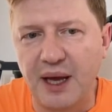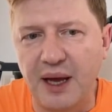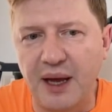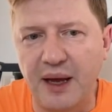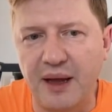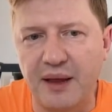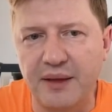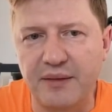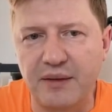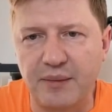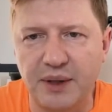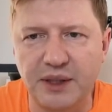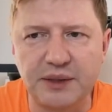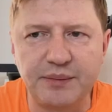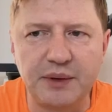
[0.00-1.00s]
and there are
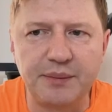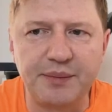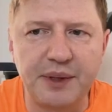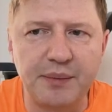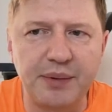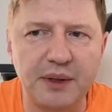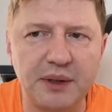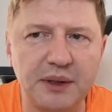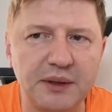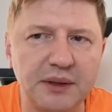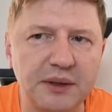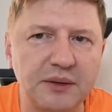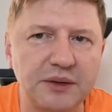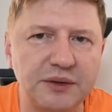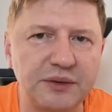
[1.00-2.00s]
multiple people
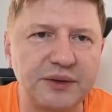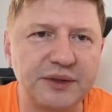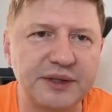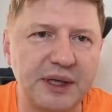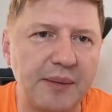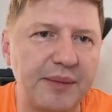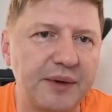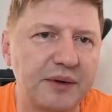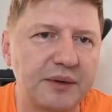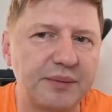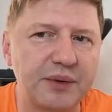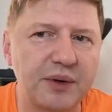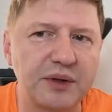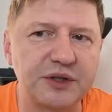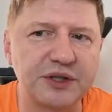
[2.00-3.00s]
doing something in the
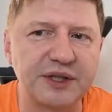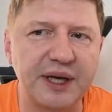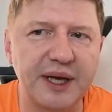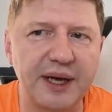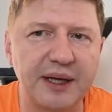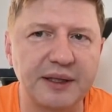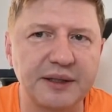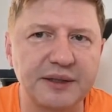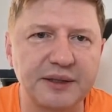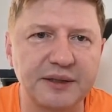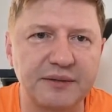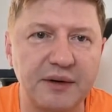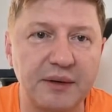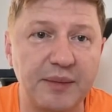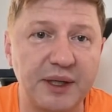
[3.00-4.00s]
project and
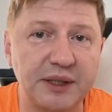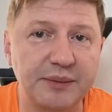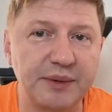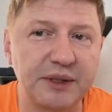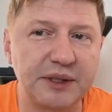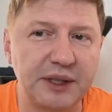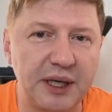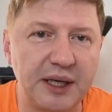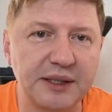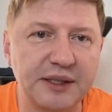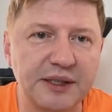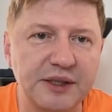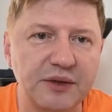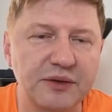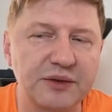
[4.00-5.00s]
there are multiple
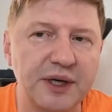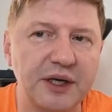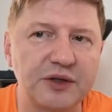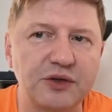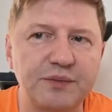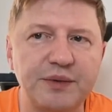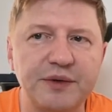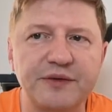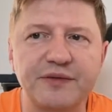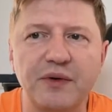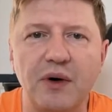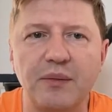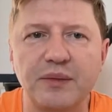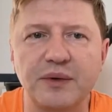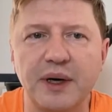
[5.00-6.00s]
tasks you're trying to
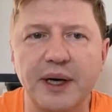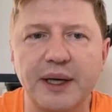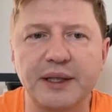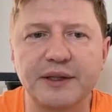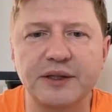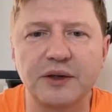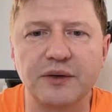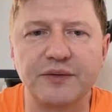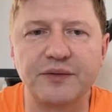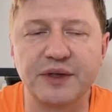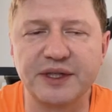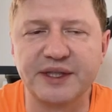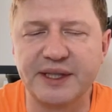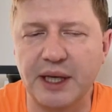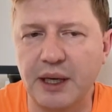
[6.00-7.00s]
perform, right? So for
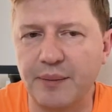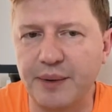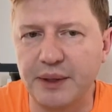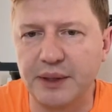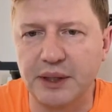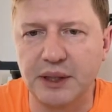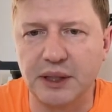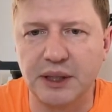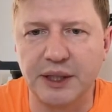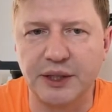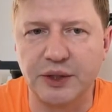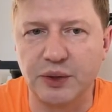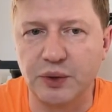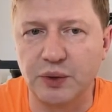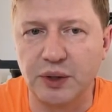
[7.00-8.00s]
example, uh,
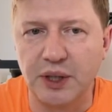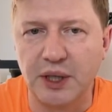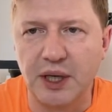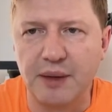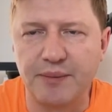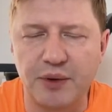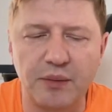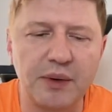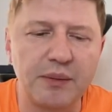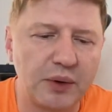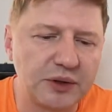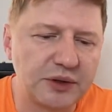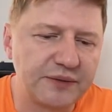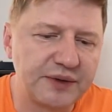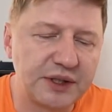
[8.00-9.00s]
you probably
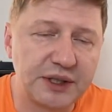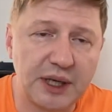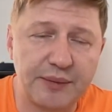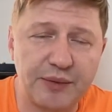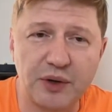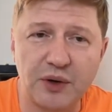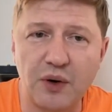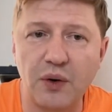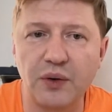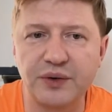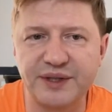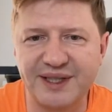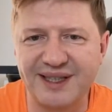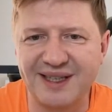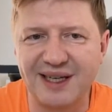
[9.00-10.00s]
most of the time you're
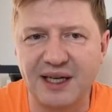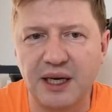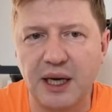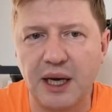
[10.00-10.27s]
coding